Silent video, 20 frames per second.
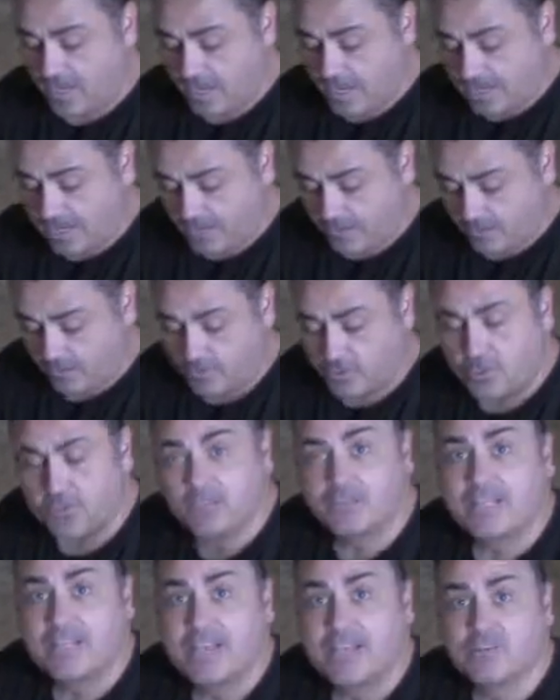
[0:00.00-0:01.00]
Now Deuce
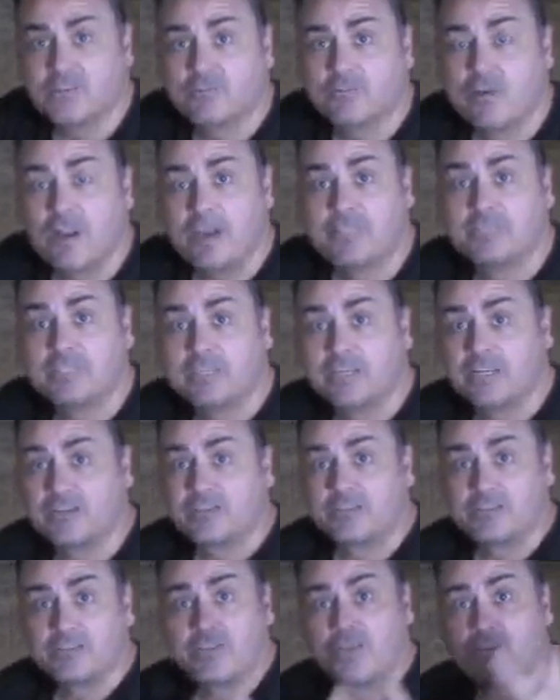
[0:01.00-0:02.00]
has cropped
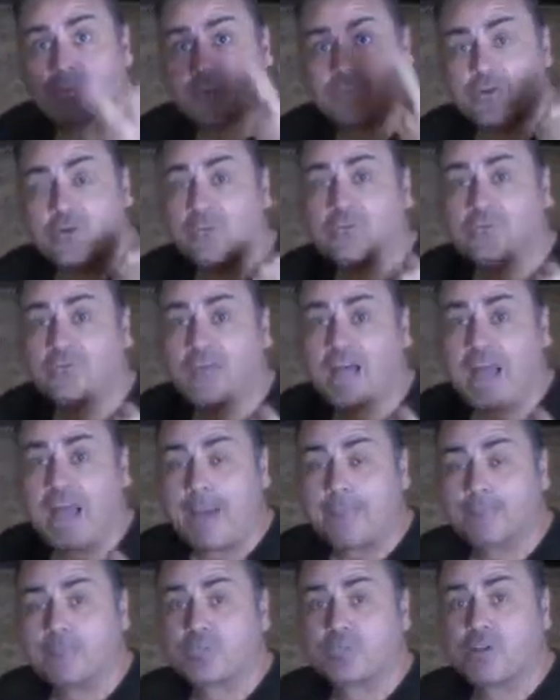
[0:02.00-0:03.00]
ears, so there's no
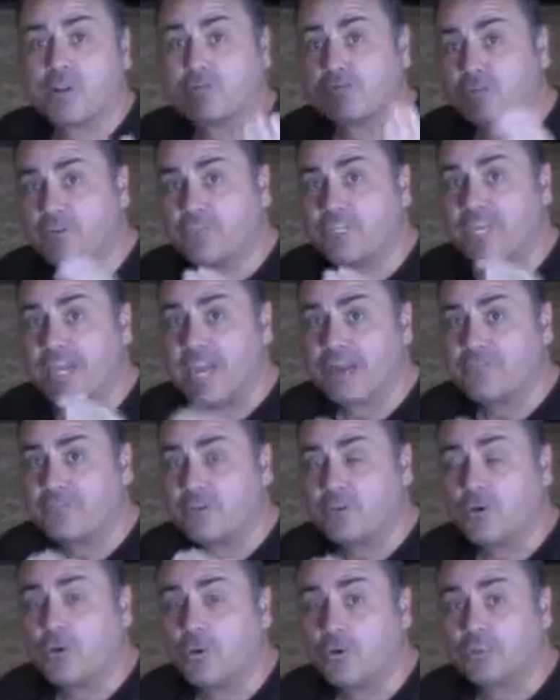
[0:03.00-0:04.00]
flap, so I really have to
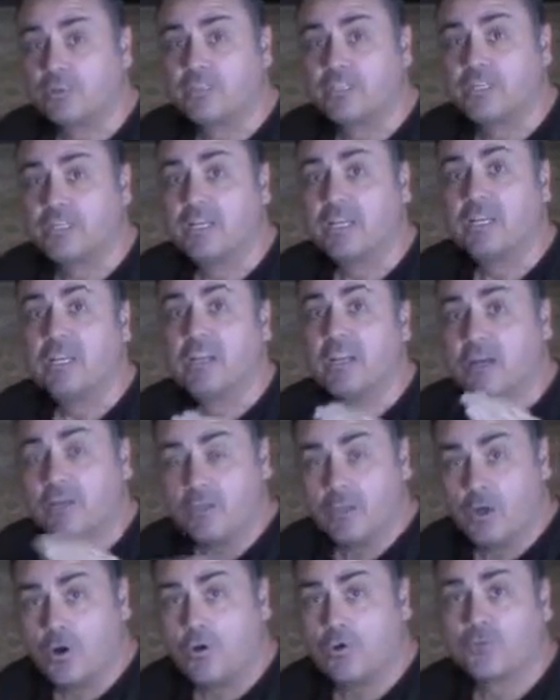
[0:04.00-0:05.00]
hold it
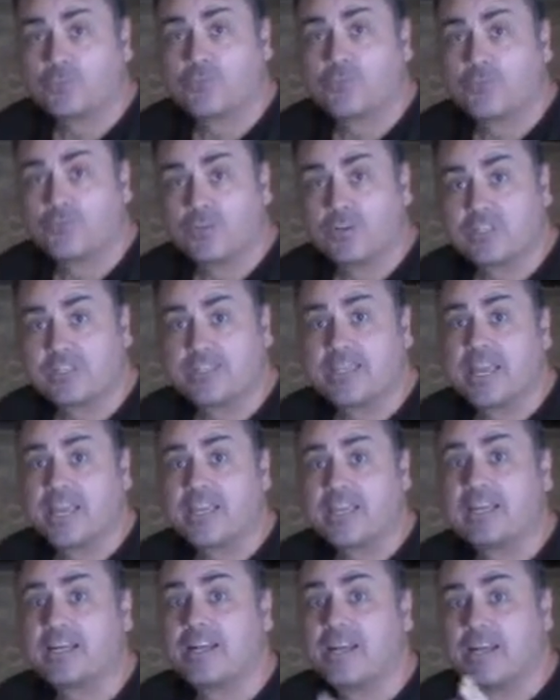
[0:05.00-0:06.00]
closed for a
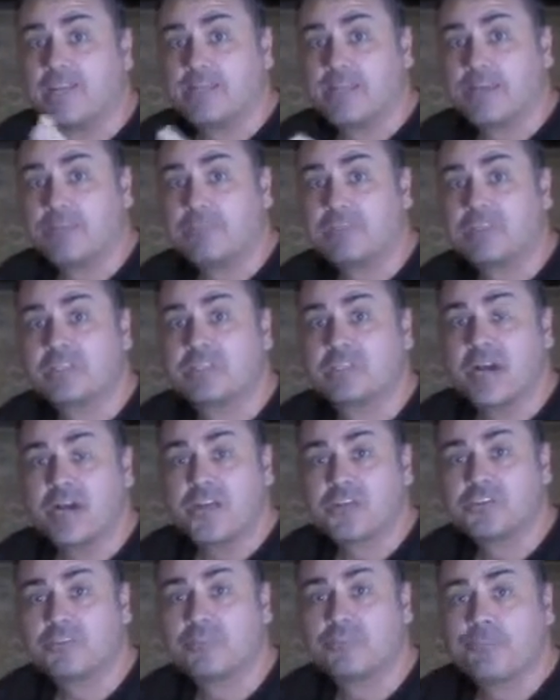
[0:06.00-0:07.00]
second and then
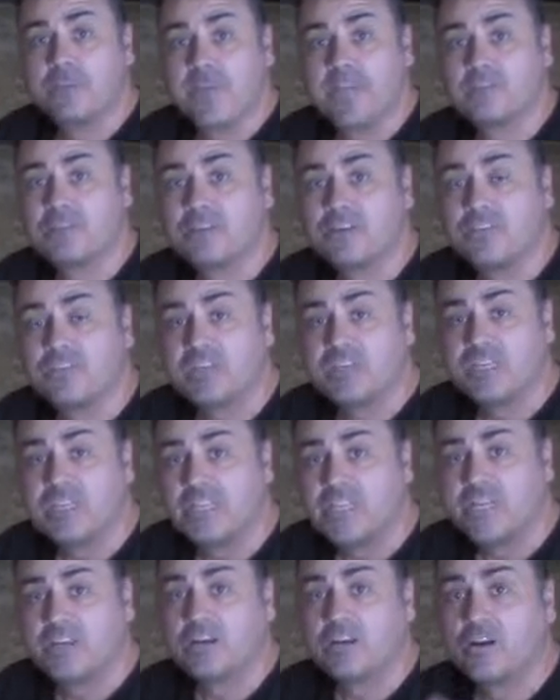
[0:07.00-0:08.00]
massage the base of
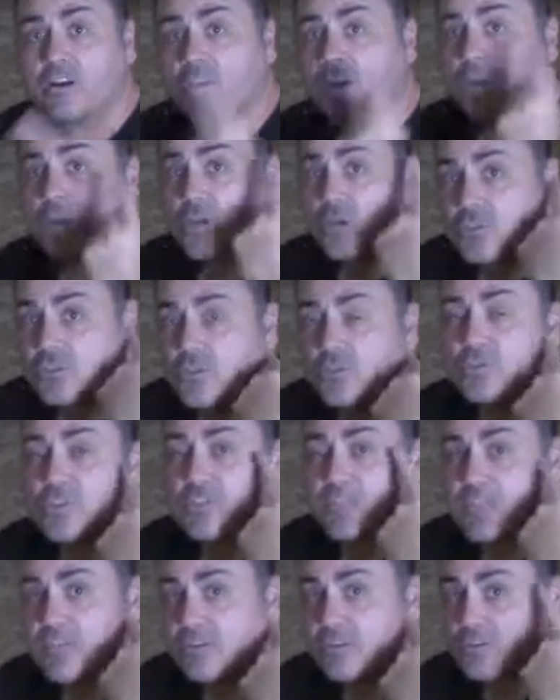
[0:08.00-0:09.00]
the ear so
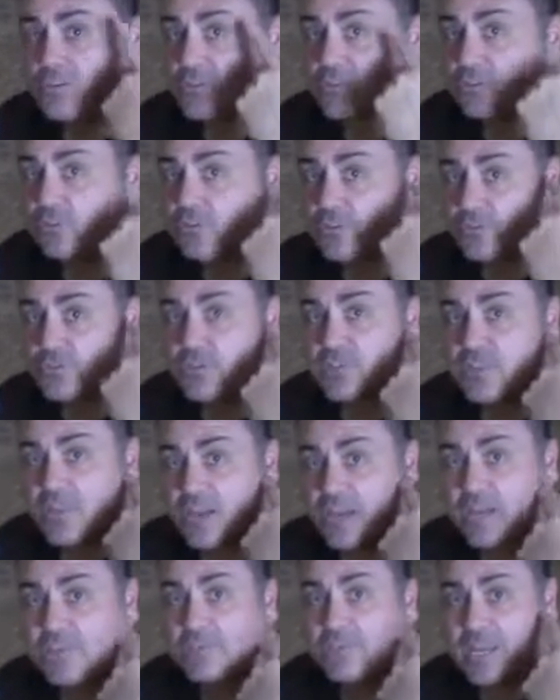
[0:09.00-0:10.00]
the ear solution that
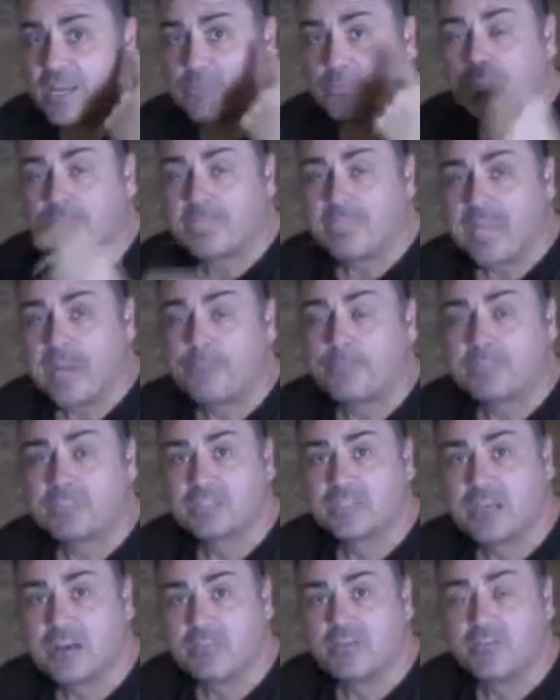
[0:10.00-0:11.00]
I made with the apple
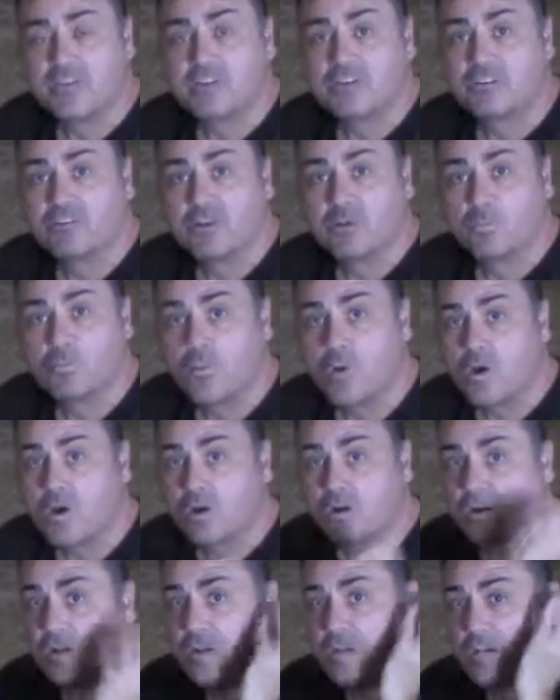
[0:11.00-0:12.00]
cider vinegar and
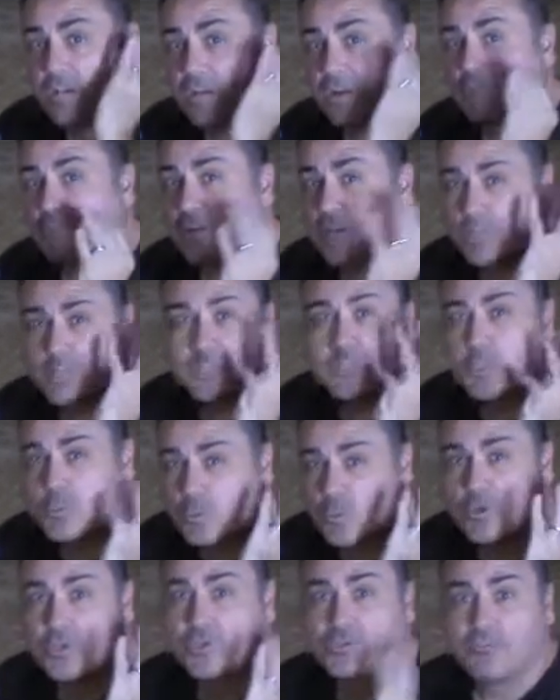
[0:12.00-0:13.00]
water can really
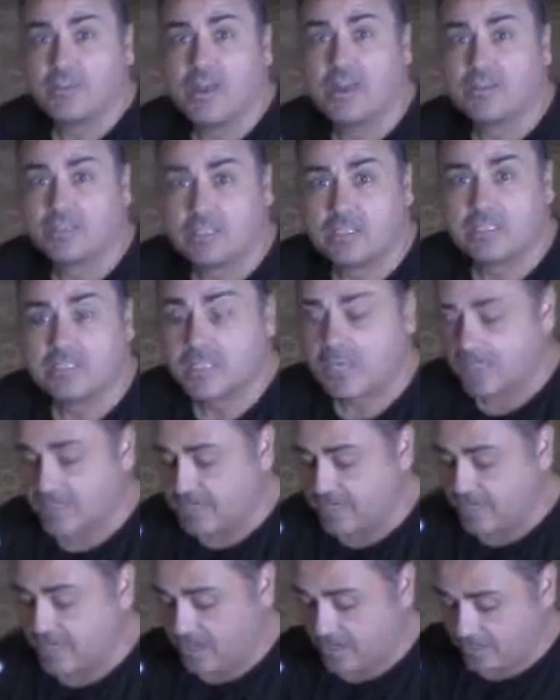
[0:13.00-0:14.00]
squish around inside
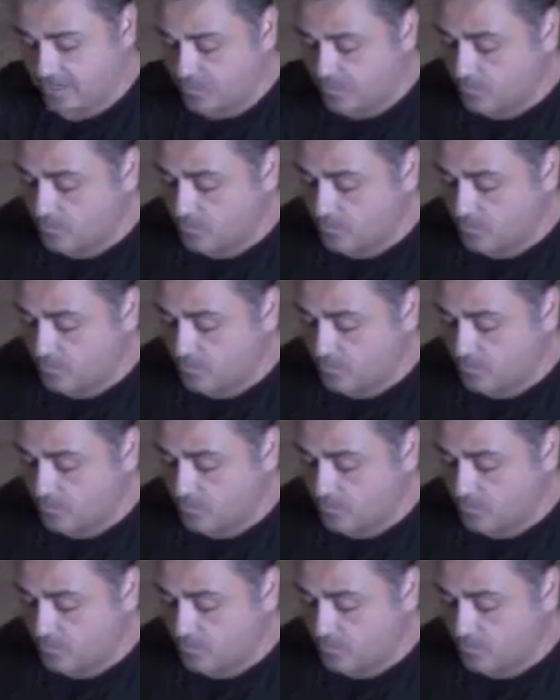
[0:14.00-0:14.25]
the ear.